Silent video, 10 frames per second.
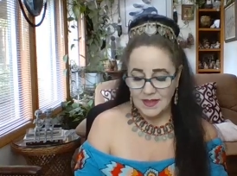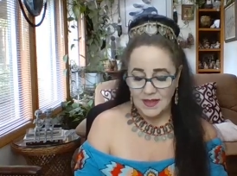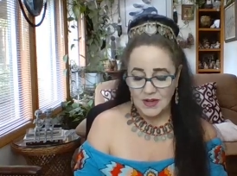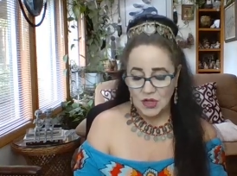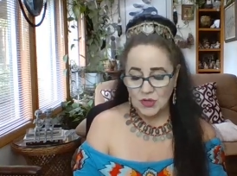
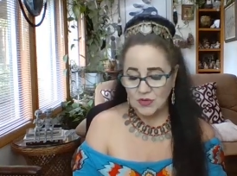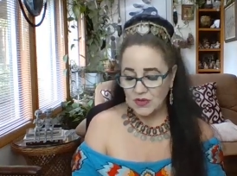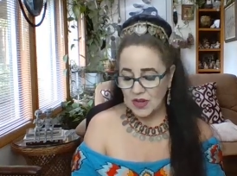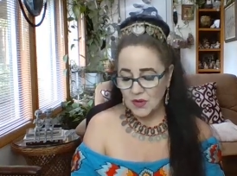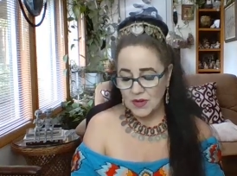It includes
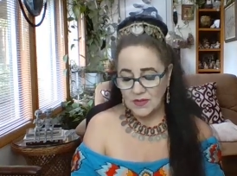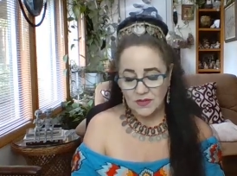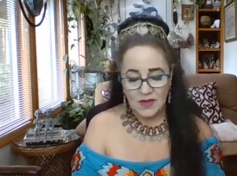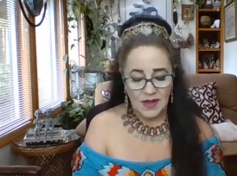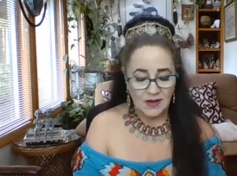earrings,
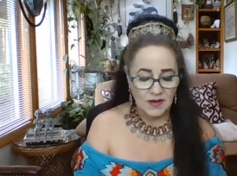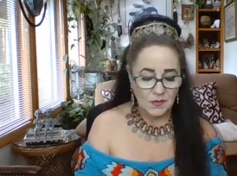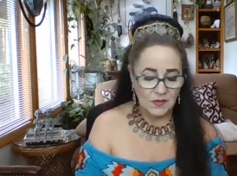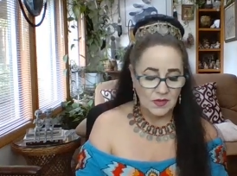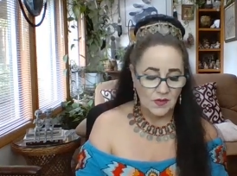
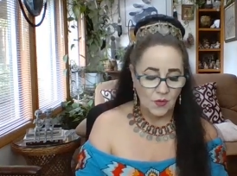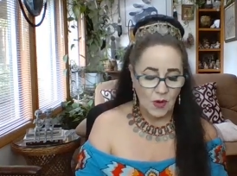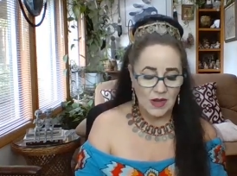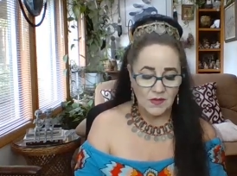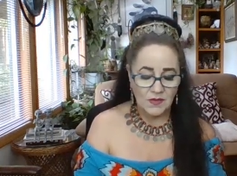diadems, a
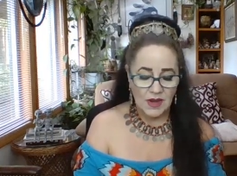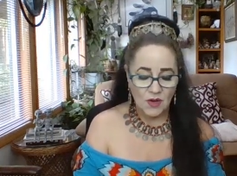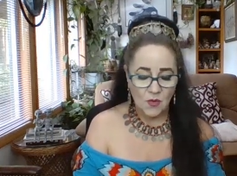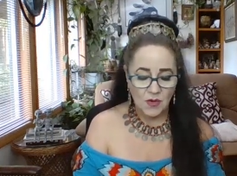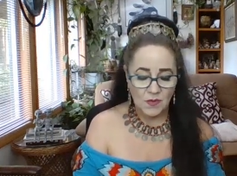variety of
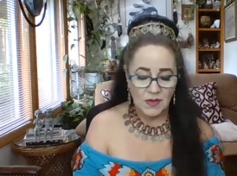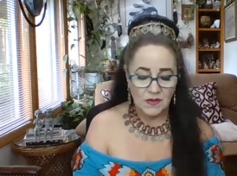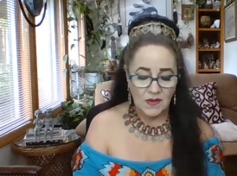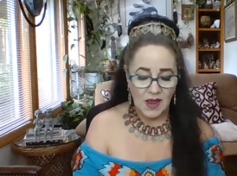neck ornaments,